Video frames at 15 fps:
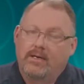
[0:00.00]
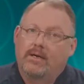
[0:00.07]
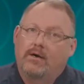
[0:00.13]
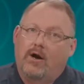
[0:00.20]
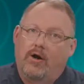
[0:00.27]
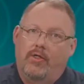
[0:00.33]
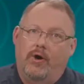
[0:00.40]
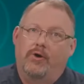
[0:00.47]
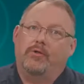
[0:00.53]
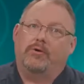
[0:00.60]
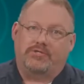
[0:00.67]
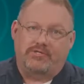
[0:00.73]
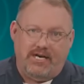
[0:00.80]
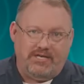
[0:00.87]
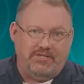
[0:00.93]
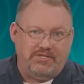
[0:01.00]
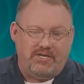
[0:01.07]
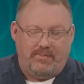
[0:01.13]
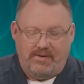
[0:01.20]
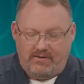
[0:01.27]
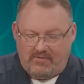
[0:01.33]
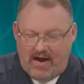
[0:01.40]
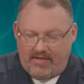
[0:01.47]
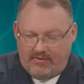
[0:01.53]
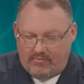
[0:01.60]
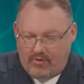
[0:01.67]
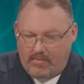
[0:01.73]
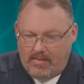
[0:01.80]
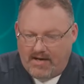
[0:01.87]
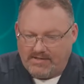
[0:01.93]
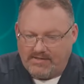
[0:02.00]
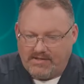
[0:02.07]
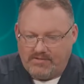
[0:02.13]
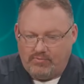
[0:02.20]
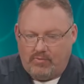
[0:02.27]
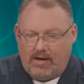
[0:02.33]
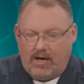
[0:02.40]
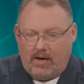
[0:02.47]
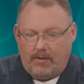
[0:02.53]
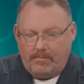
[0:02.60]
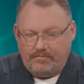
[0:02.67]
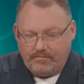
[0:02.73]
although those changes could be rather robust as well.